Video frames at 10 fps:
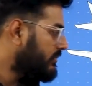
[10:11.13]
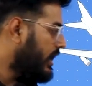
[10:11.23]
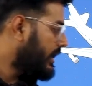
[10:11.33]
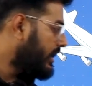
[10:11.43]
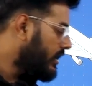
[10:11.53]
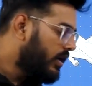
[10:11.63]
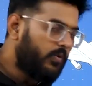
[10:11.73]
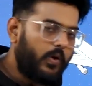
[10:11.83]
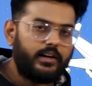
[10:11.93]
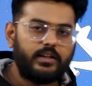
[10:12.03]
I can
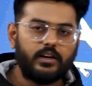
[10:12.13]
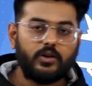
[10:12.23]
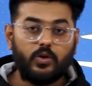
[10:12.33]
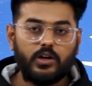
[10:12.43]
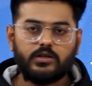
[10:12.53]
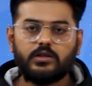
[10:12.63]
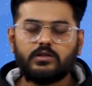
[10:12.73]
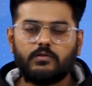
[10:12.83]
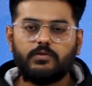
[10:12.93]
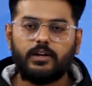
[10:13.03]
avoid their collision
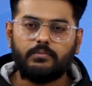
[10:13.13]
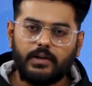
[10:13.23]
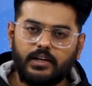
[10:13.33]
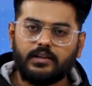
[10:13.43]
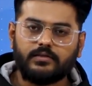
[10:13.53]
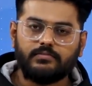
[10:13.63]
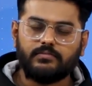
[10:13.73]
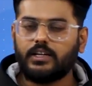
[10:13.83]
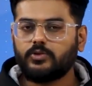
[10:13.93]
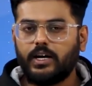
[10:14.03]
somewhere in mid-air.
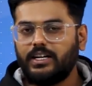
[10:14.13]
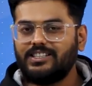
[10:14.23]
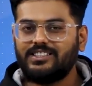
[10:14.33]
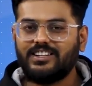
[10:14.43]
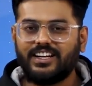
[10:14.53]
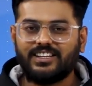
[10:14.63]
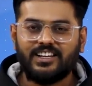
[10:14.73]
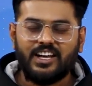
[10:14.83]
That's quite easy, right?